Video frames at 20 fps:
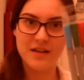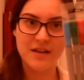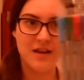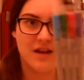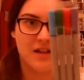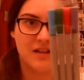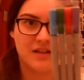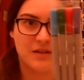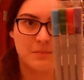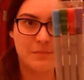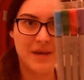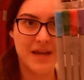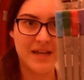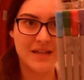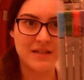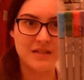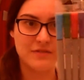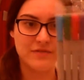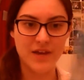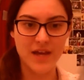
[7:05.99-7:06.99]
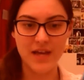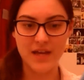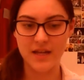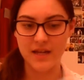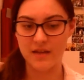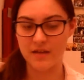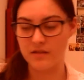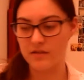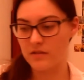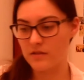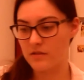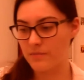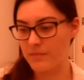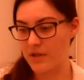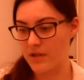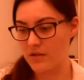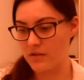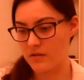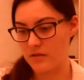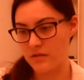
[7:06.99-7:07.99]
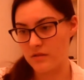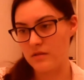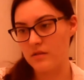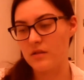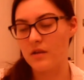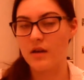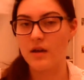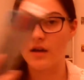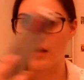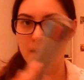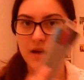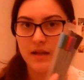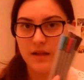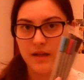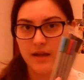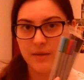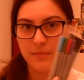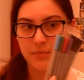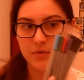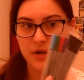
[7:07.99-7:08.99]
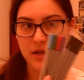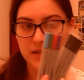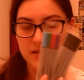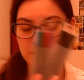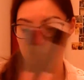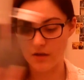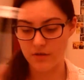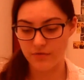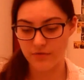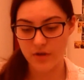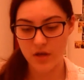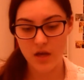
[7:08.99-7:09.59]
coloured pens for headings because I like pretty stuff.